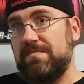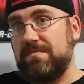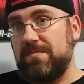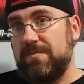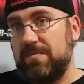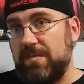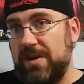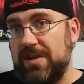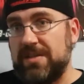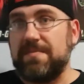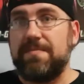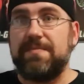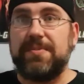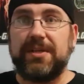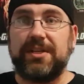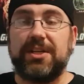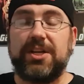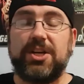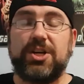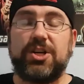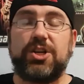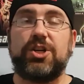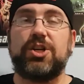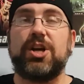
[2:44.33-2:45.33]
his
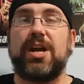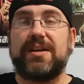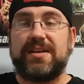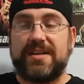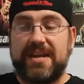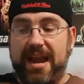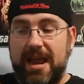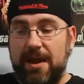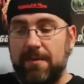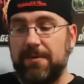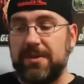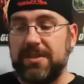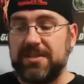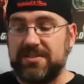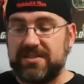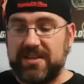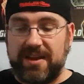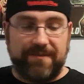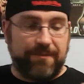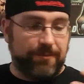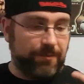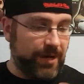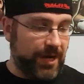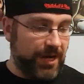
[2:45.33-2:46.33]
ability to shut down with the
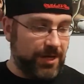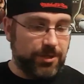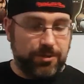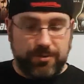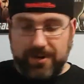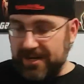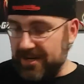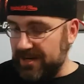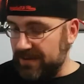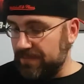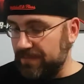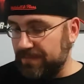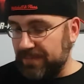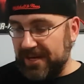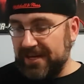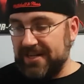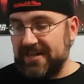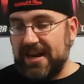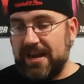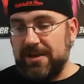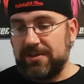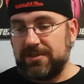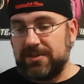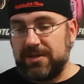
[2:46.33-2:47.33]
seven range, who I didn't bring
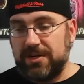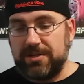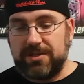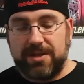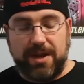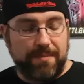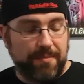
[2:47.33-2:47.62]
downstairs.